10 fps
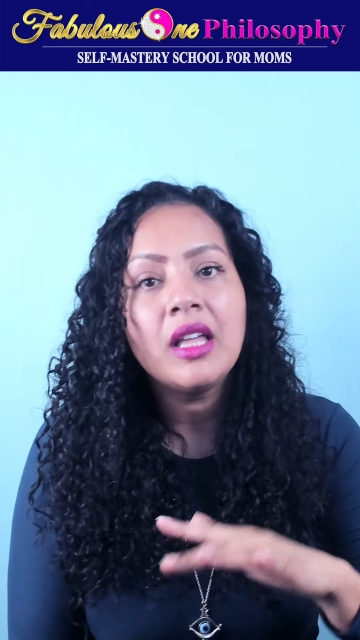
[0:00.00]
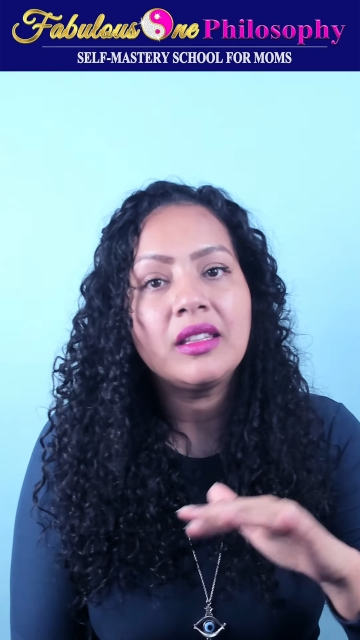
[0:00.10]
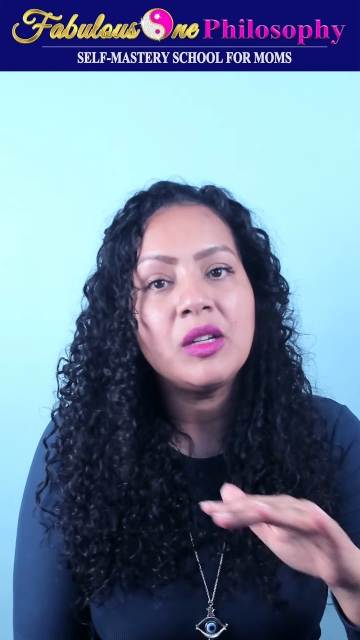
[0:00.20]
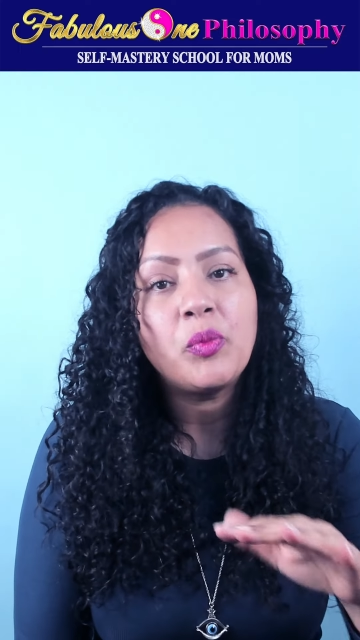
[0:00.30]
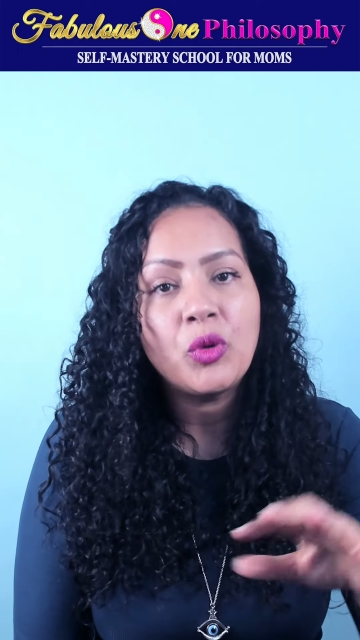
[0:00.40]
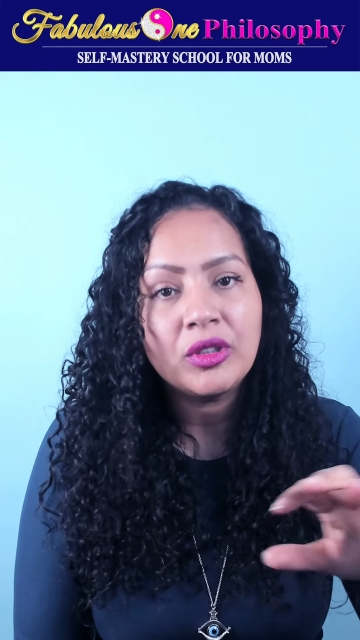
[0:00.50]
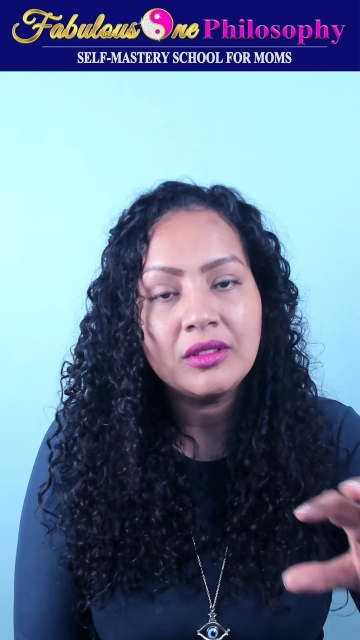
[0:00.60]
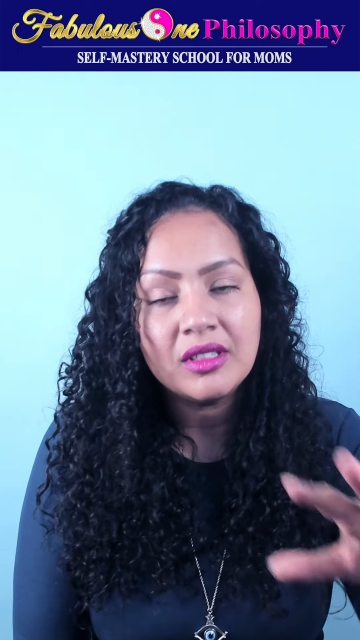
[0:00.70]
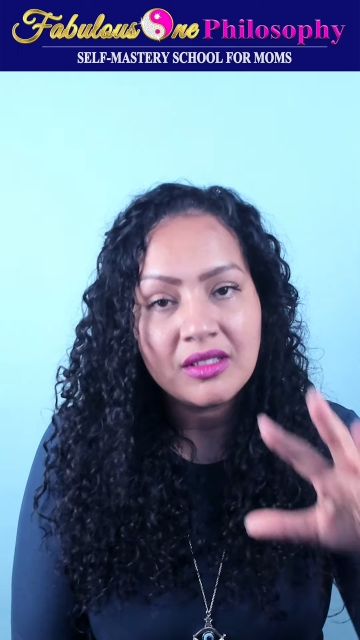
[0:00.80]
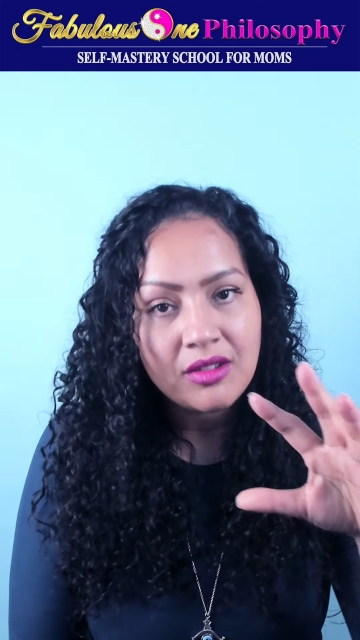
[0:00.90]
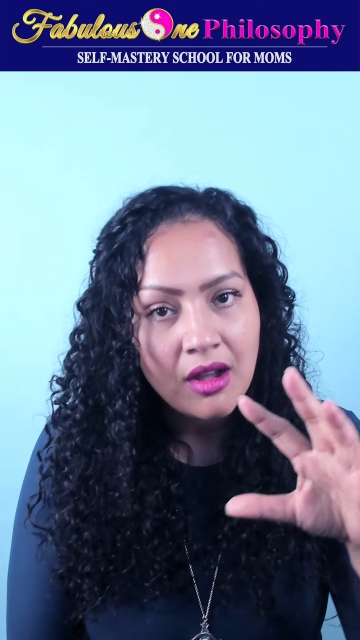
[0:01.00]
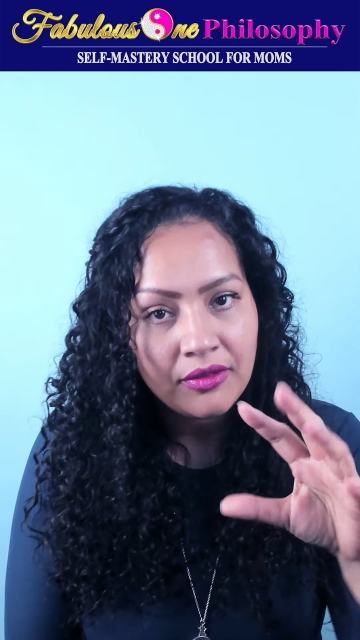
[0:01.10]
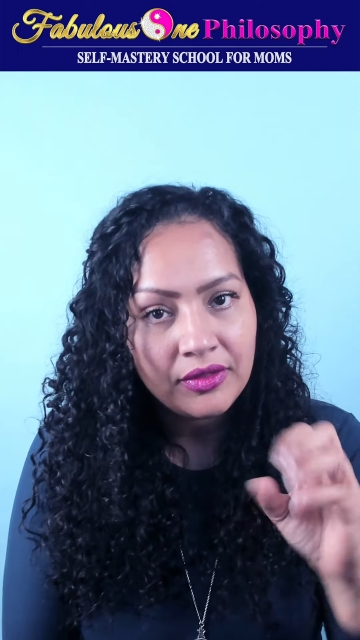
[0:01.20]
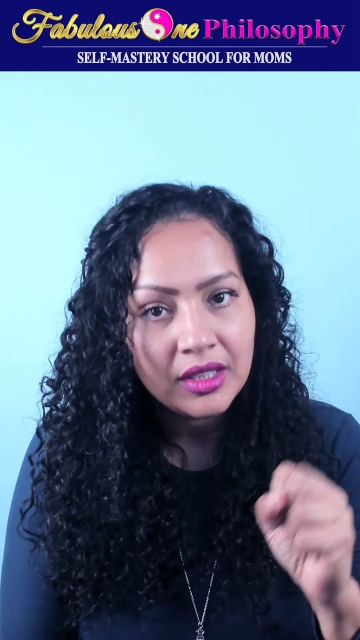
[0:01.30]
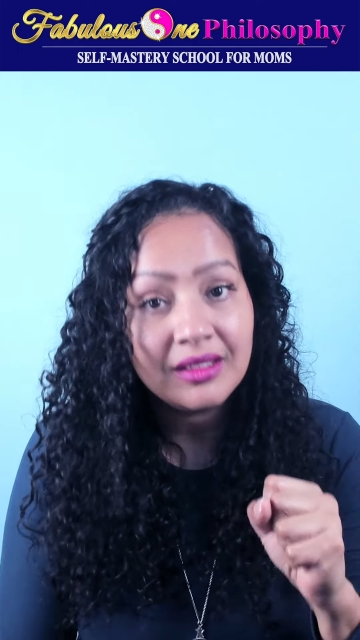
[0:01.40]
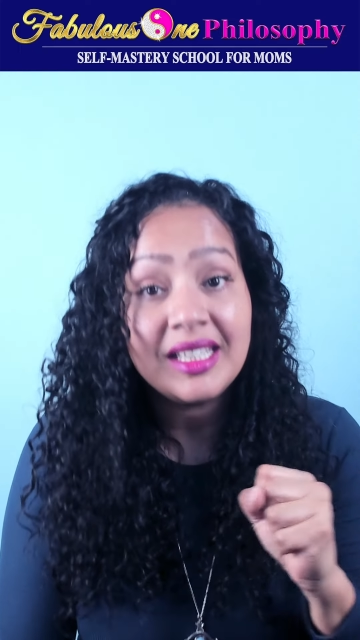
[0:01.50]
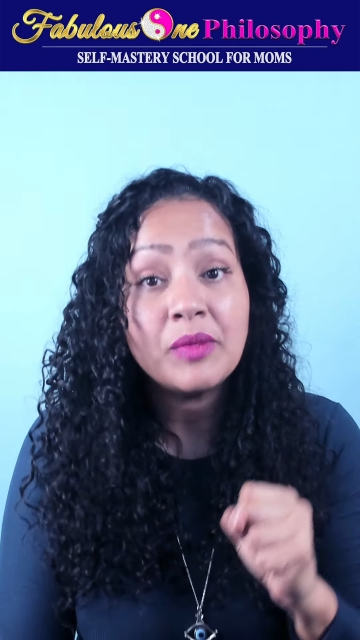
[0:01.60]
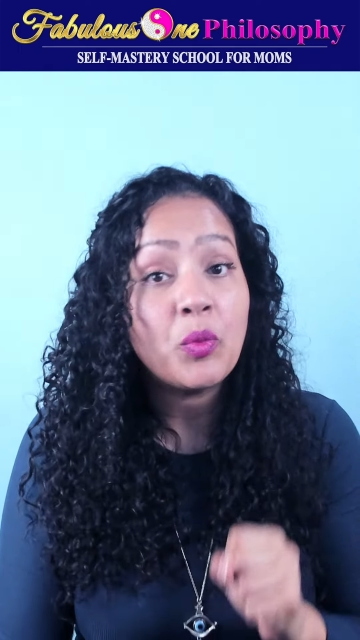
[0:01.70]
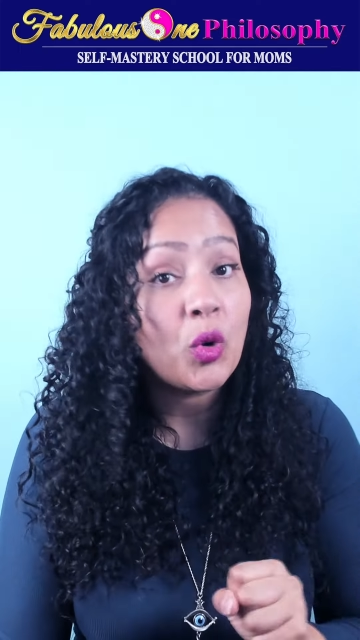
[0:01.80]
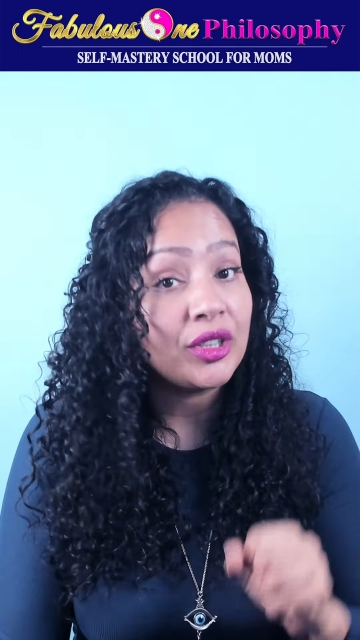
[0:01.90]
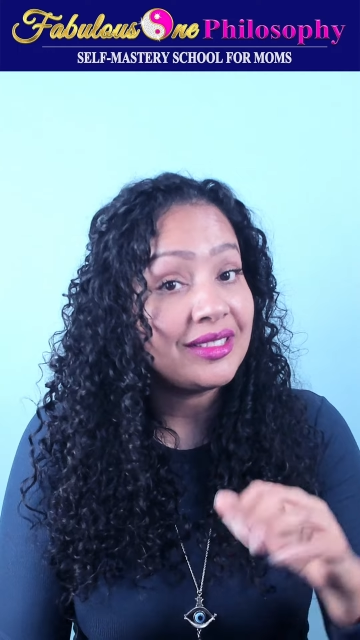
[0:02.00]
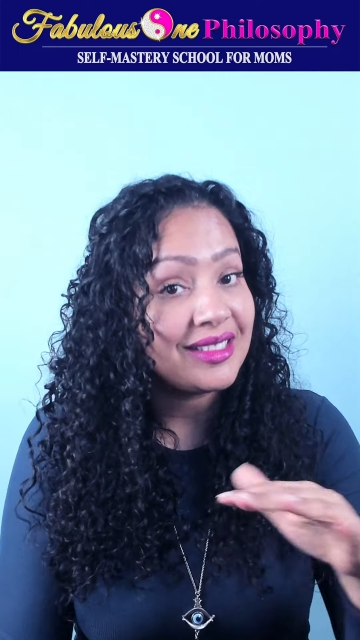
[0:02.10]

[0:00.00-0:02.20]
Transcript: the importance of the importance